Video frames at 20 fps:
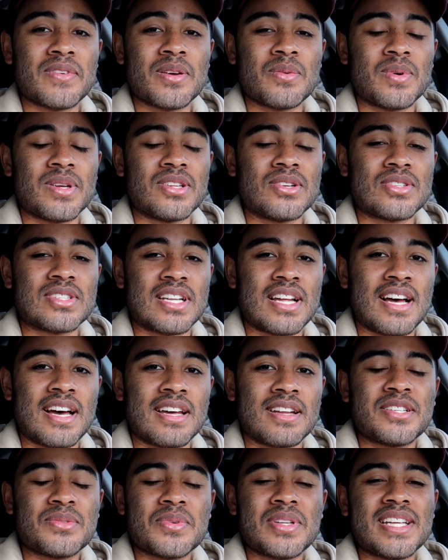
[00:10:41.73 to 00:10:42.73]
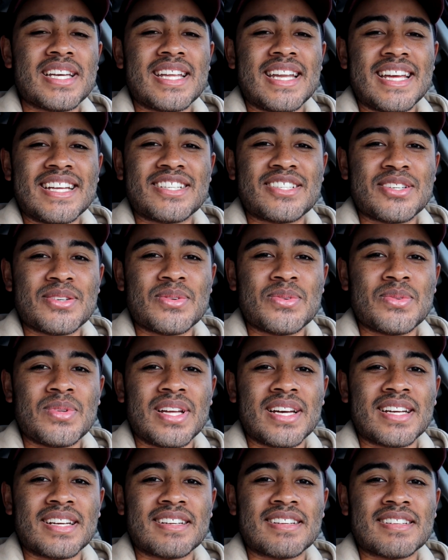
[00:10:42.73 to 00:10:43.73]
it when there's not. It isn't really an issue,
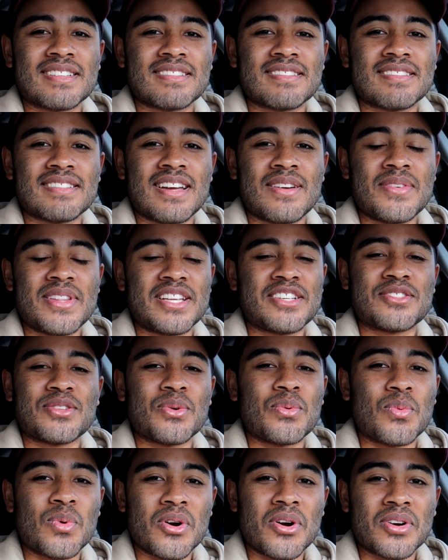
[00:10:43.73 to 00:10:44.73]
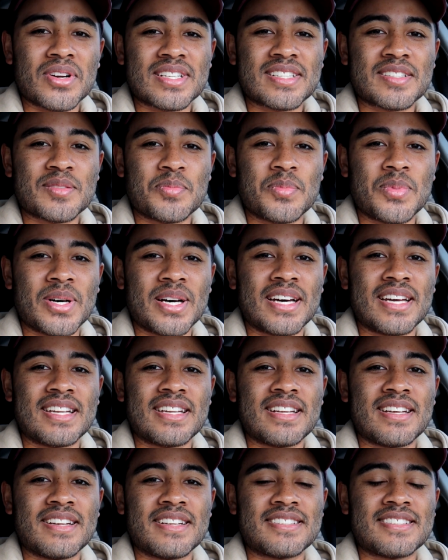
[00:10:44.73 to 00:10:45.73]
like everything still works, but
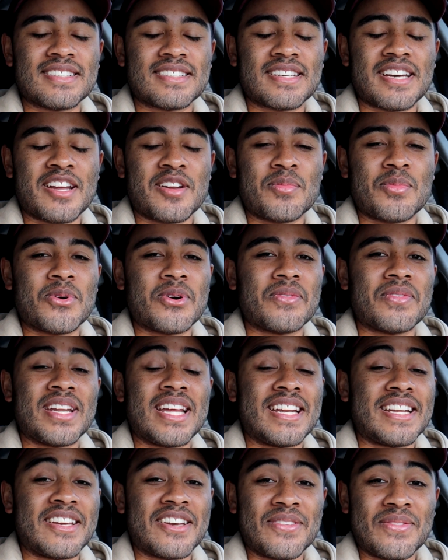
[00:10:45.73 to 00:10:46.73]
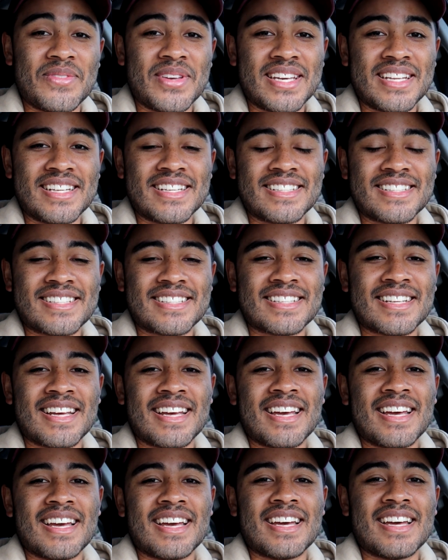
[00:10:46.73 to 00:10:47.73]
it's just kind of more of an inconvenience.
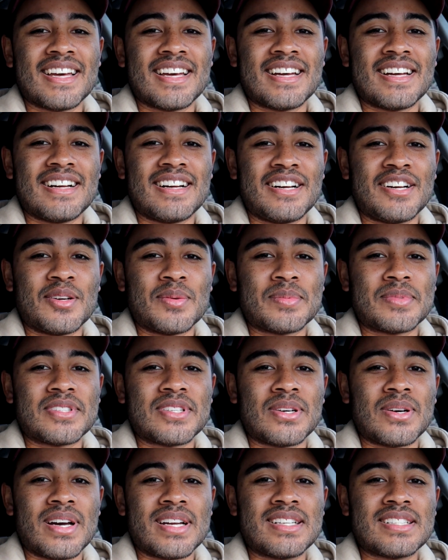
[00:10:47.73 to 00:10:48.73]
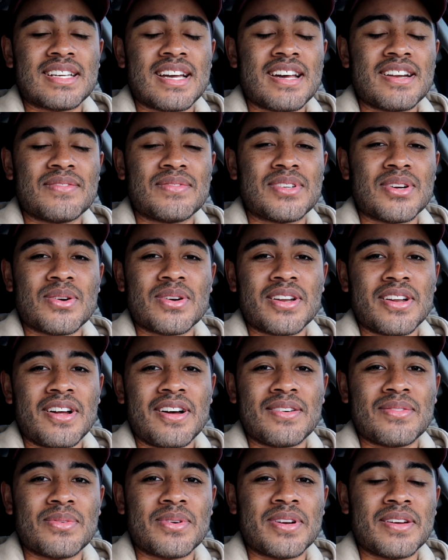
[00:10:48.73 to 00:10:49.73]
So I just kind of turn it
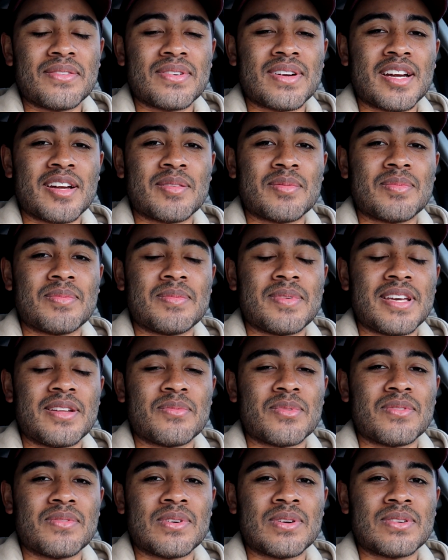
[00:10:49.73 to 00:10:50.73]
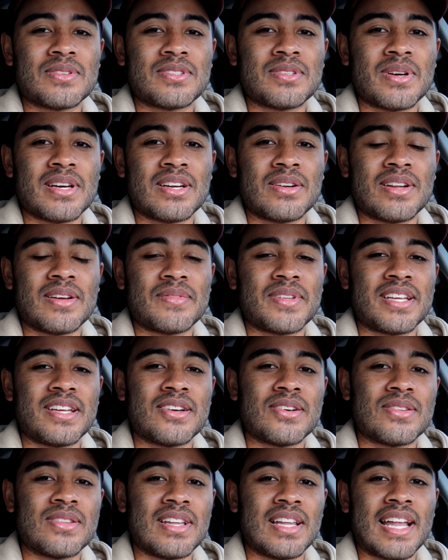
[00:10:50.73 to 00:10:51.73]
off whenever I'm in reverse, so I don't have to
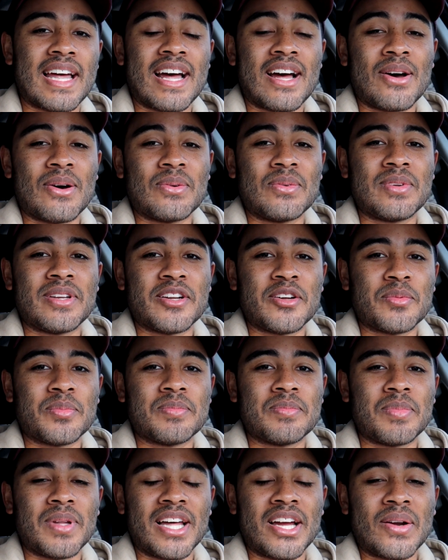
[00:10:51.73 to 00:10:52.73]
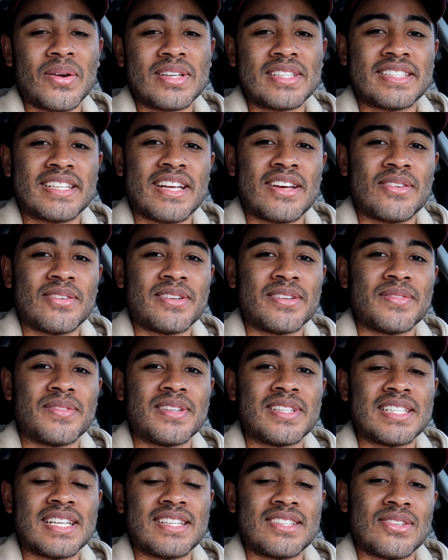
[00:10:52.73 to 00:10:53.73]
hear the loud, blaring sound of
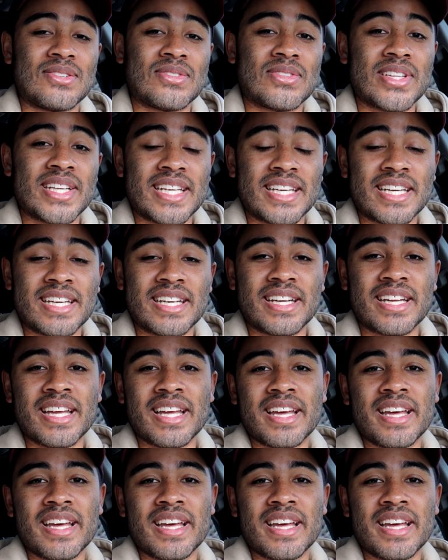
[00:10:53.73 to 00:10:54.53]
the sensors thinking